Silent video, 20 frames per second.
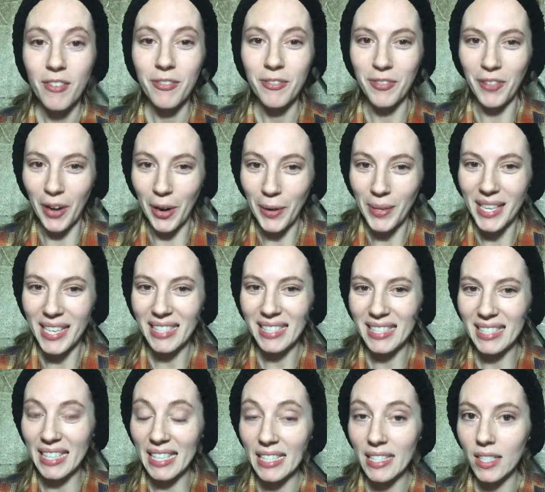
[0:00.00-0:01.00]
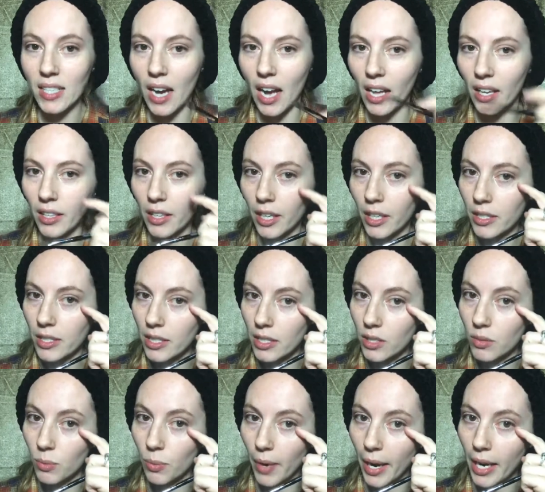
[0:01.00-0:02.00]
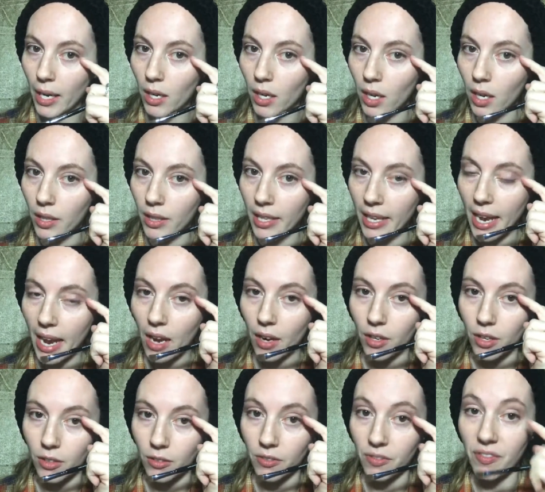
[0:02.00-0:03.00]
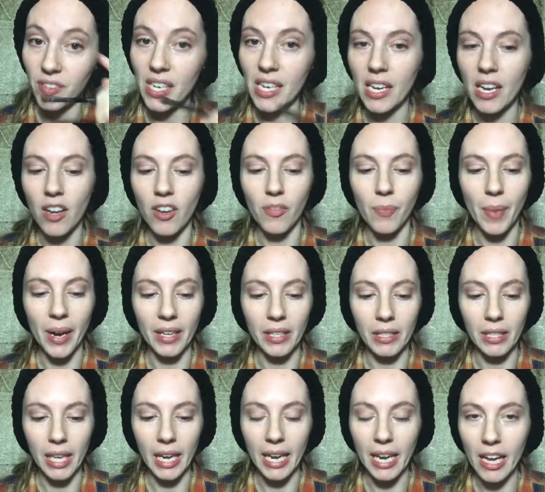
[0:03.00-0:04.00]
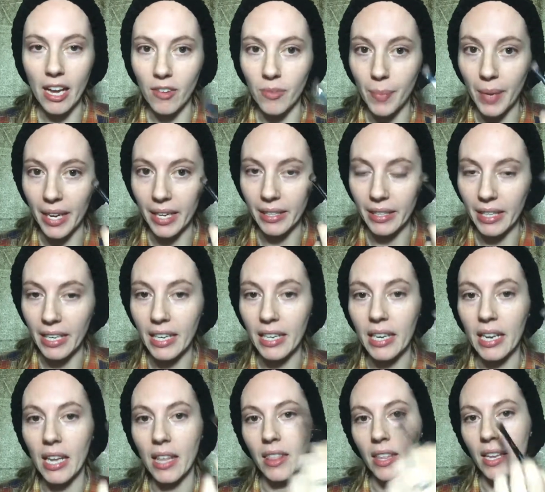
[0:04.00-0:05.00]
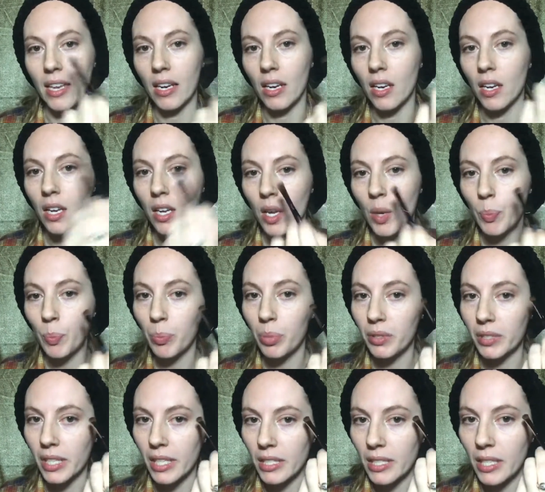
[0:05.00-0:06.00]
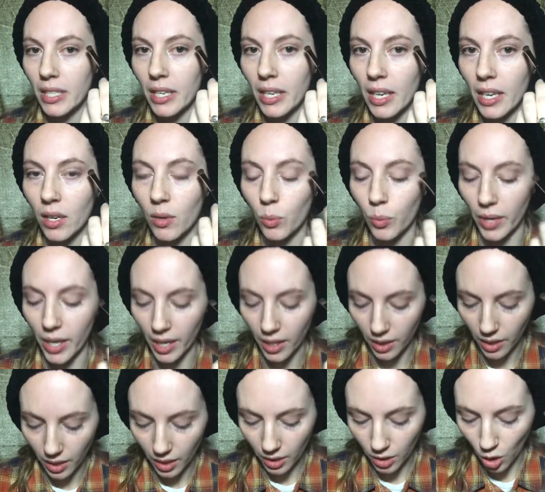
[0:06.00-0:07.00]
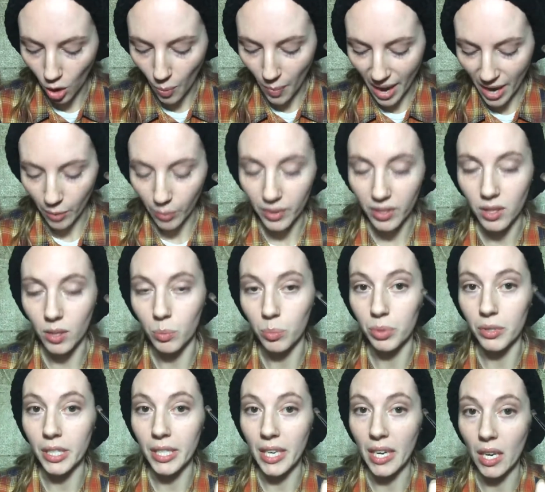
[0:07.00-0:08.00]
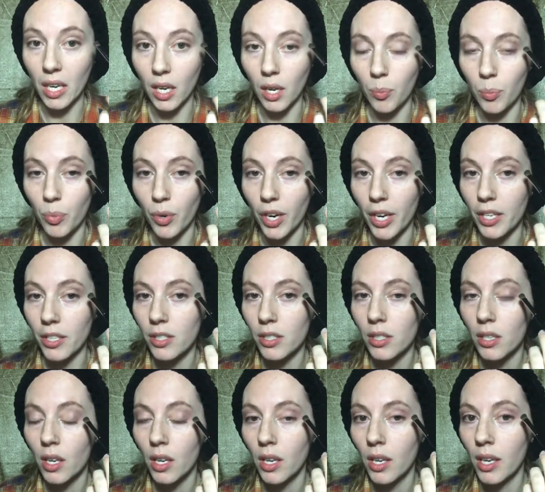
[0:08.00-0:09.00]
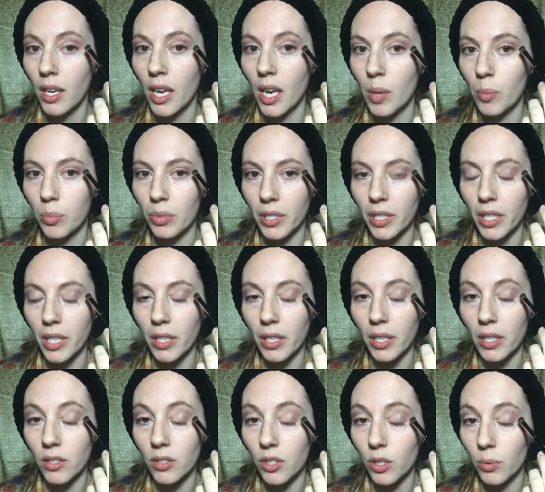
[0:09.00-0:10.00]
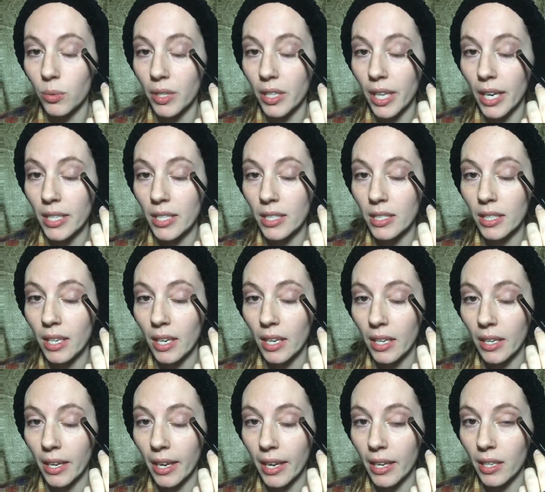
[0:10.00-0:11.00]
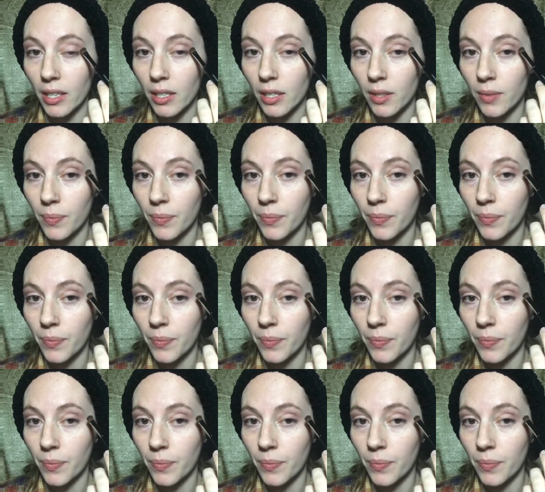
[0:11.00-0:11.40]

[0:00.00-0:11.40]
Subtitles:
focus this color just right on the outer V of my lid, and then blend it in with, go back with the blending brush and blend it in. So really I just kind of like,